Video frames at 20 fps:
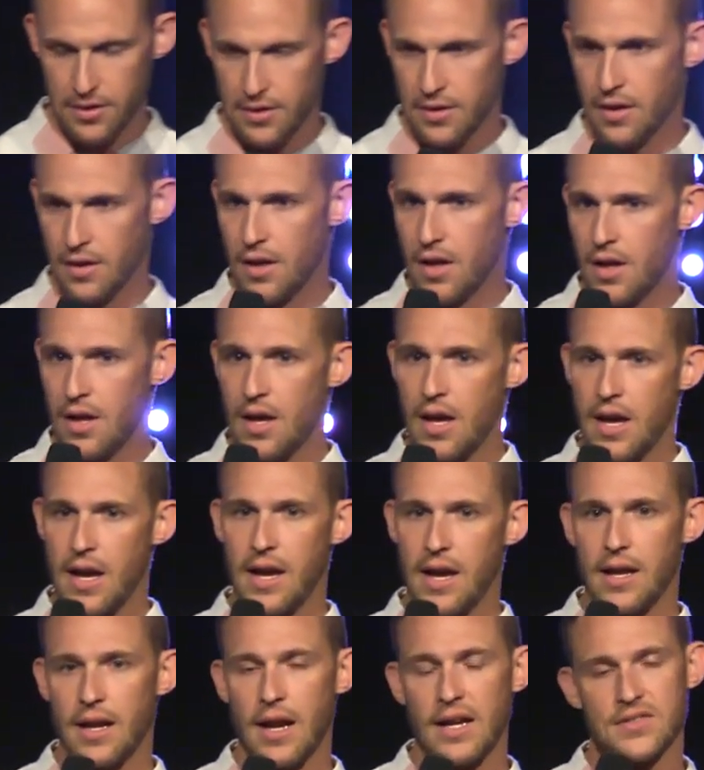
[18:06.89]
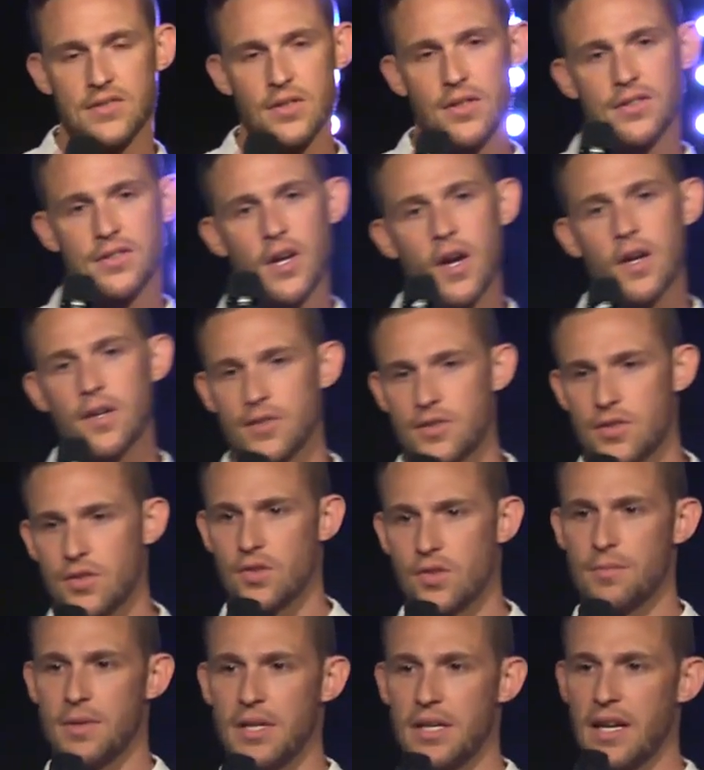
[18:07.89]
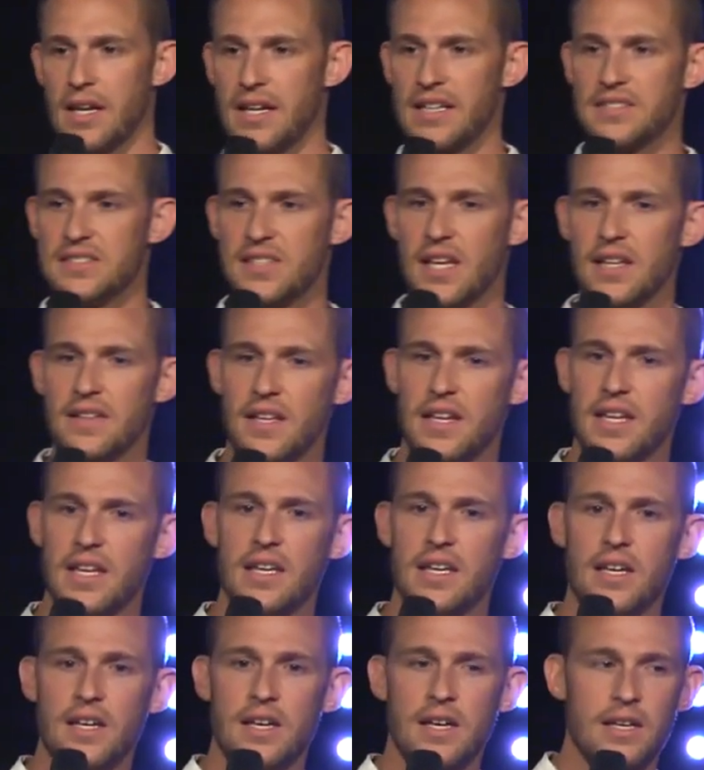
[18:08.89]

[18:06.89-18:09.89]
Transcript: And, and I started talking to him, and, and he said that he,